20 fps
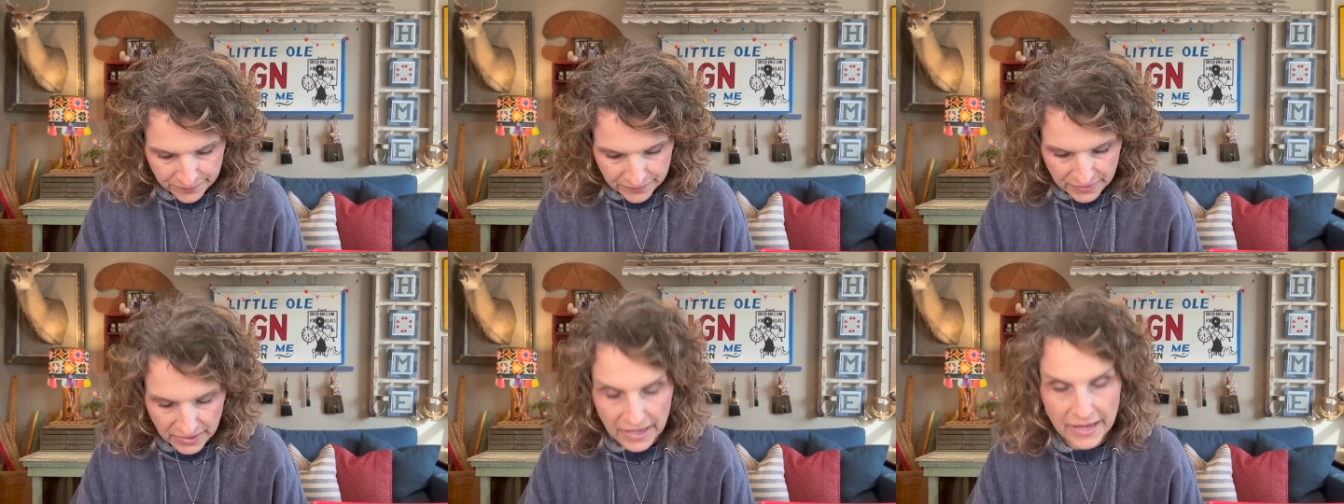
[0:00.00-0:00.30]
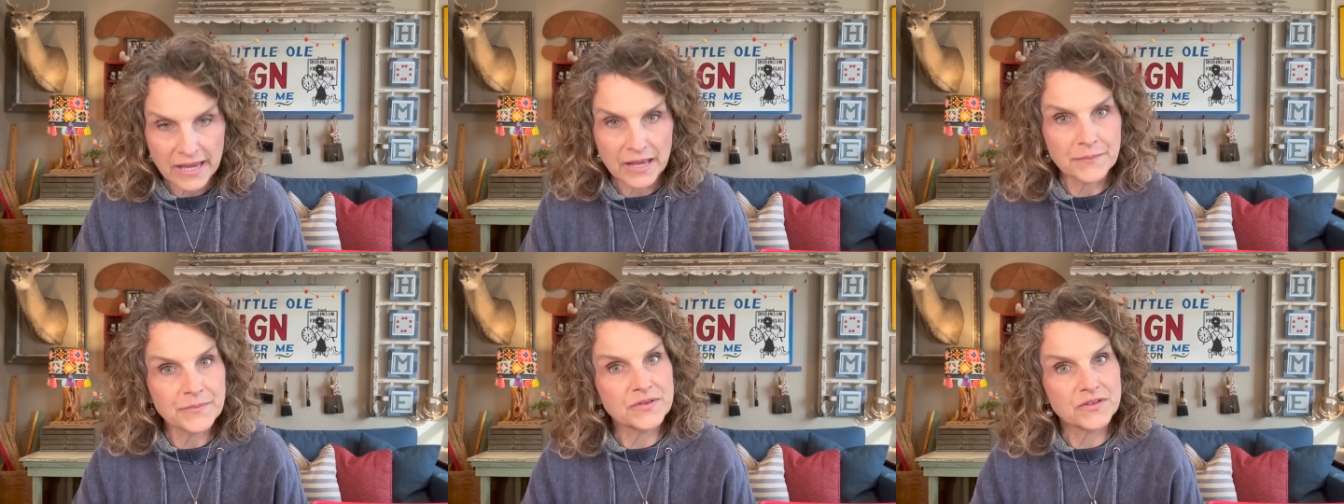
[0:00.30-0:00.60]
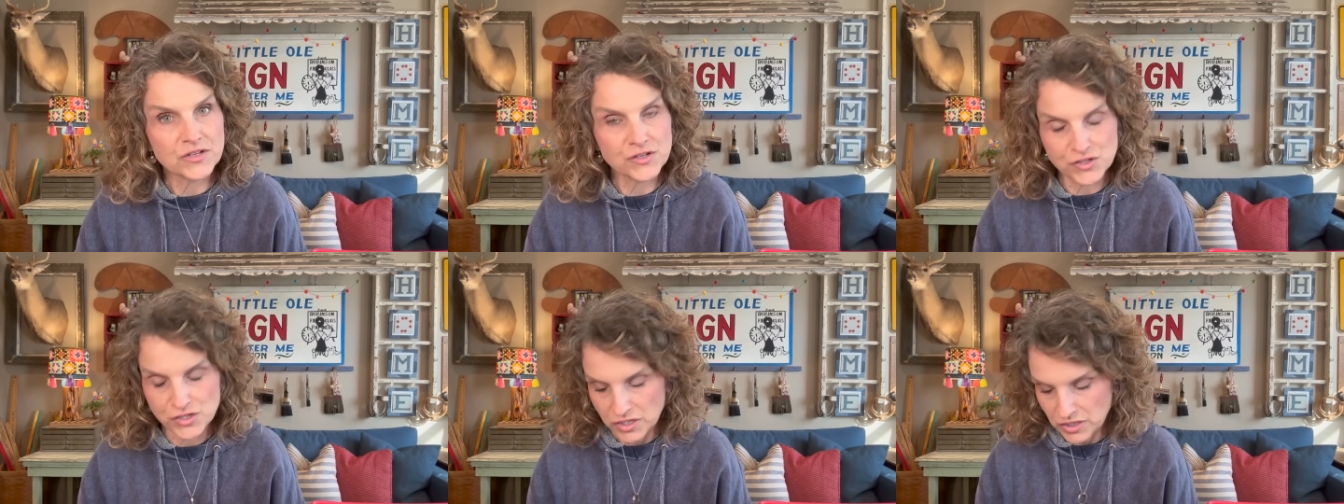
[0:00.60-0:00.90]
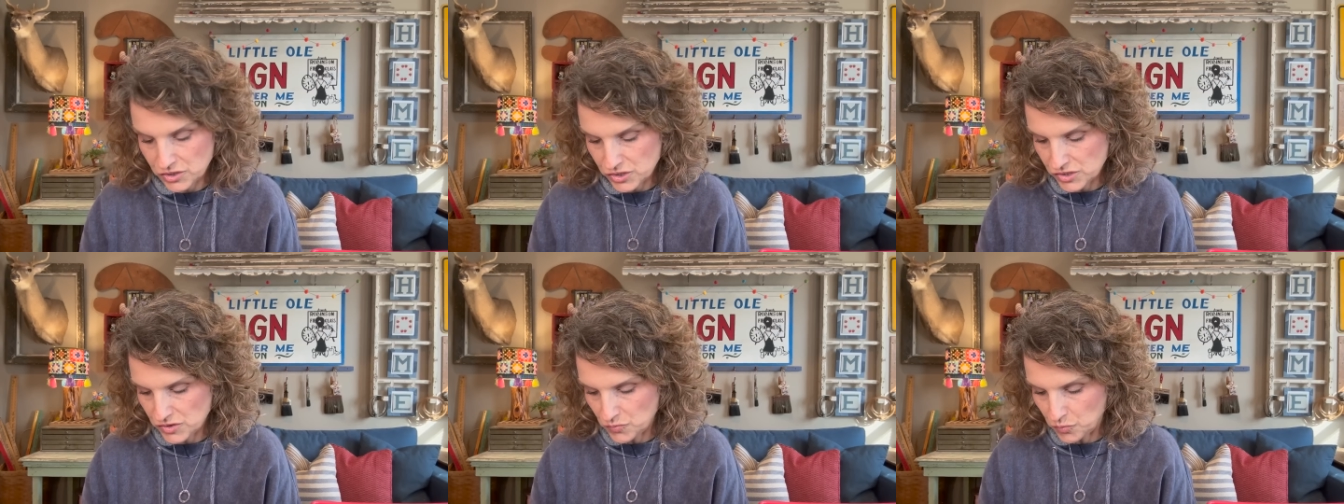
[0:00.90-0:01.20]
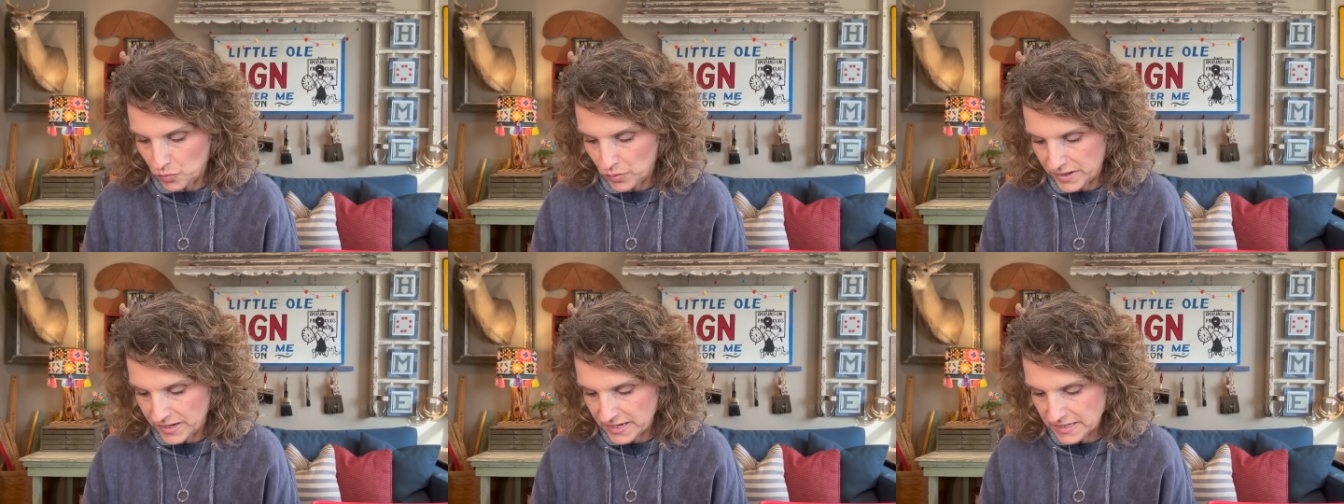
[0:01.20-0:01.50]
I am stitching just
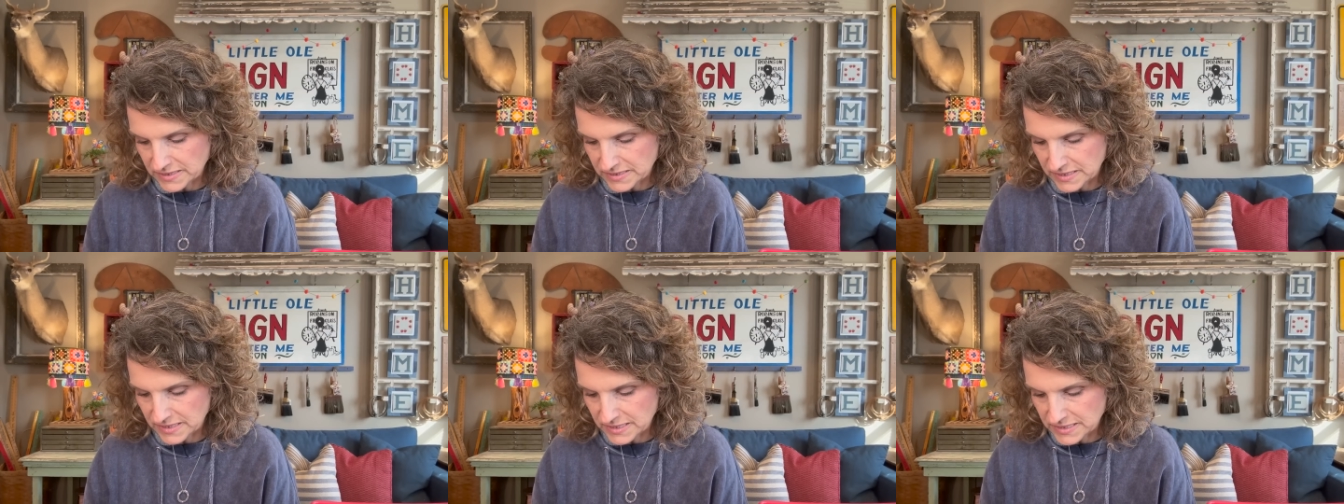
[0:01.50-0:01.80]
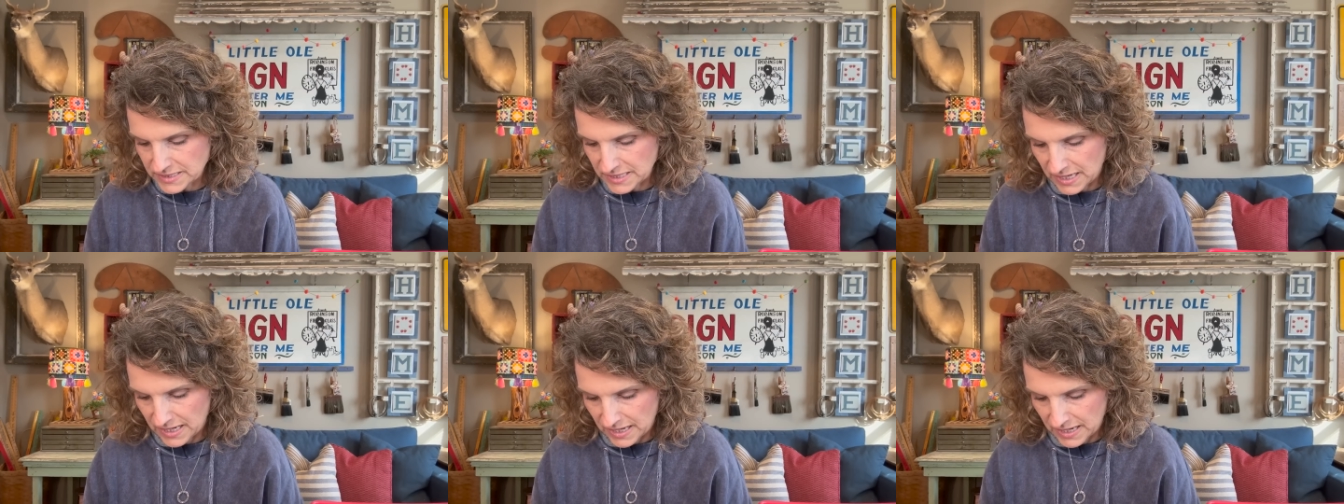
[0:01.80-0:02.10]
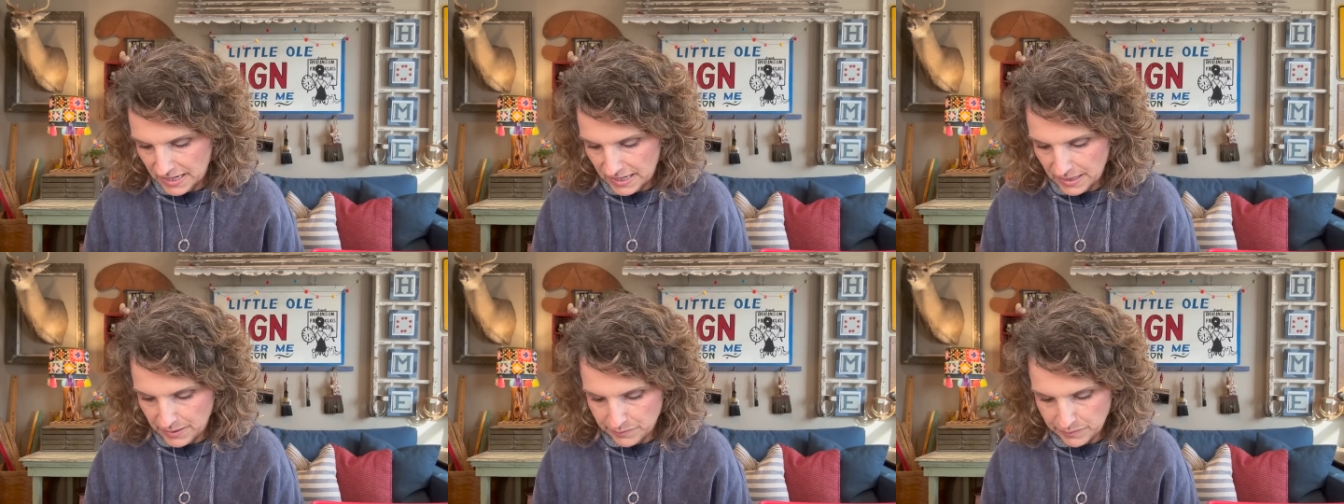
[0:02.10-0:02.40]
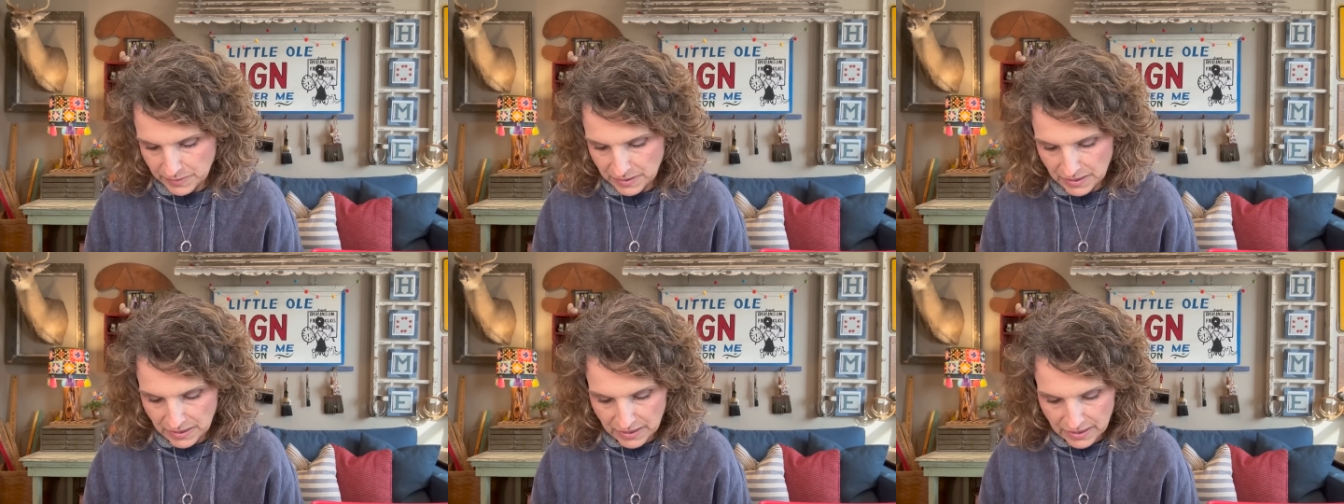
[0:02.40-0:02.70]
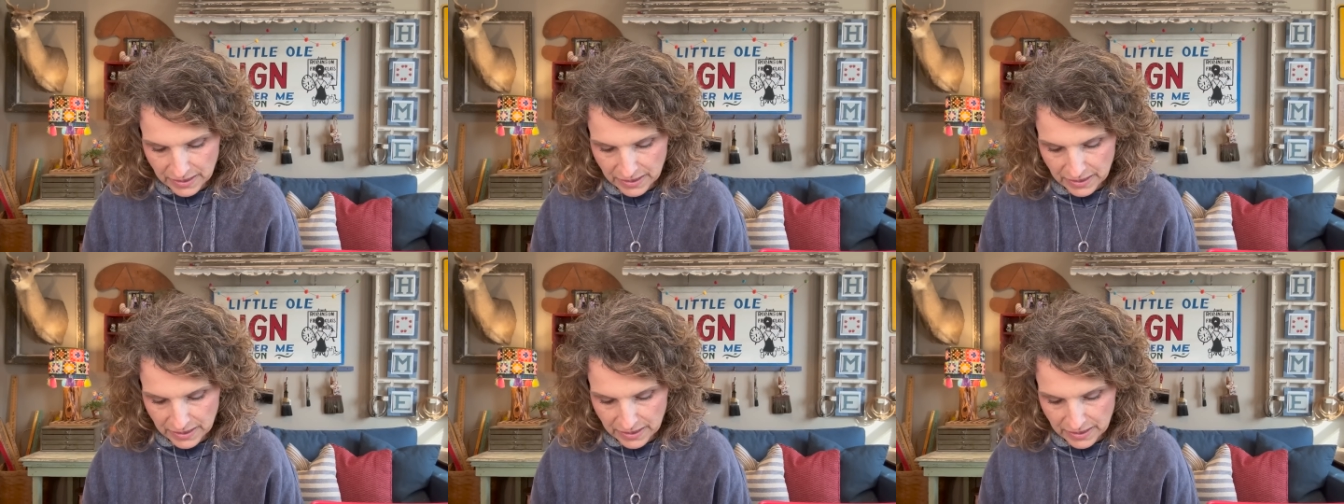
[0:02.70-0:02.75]
1X at a time,